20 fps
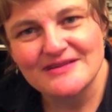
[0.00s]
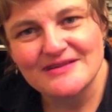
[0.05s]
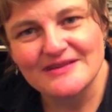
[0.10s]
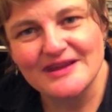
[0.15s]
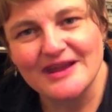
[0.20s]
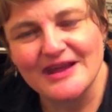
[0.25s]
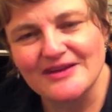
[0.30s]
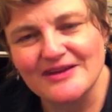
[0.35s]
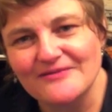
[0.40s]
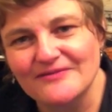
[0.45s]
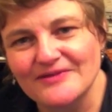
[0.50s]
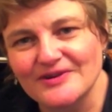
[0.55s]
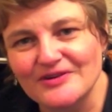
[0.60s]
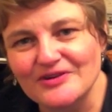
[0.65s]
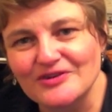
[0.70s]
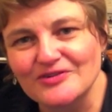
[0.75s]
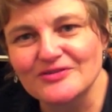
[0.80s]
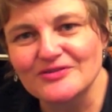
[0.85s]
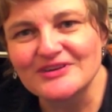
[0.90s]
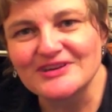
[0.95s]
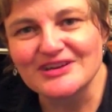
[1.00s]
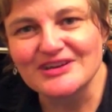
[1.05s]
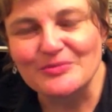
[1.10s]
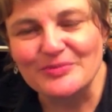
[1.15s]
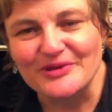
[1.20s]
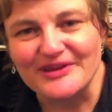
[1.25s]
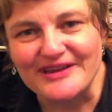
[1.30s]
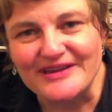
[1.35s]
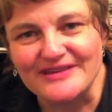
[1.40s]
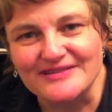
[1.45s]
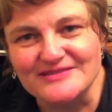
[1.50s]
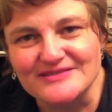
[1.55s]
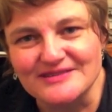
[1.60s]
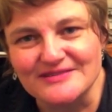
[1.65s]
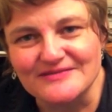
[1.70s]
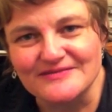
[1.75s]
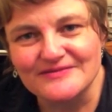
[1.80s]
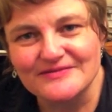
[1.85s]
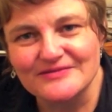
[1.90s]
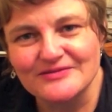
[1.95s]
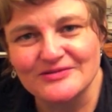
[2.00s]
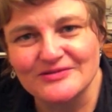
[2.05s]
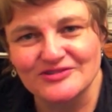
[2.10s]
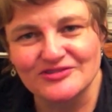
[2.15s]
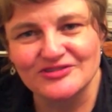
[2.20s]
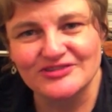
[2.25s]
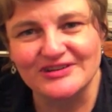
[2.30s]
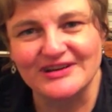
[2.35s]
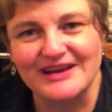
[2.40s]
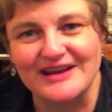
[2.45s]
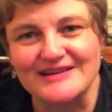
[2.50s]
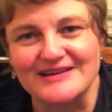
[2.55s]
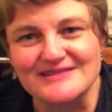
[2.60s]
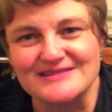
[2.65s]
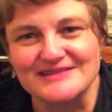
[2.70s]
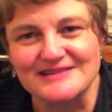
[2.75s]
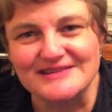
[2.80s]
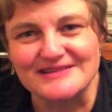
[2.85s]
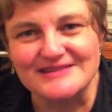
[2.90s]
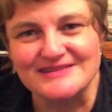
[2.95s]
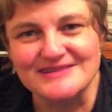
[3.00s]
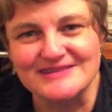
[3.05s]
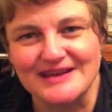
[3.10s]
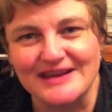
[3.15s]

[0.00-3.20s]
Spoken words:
They had a very unique blend of Christian ideas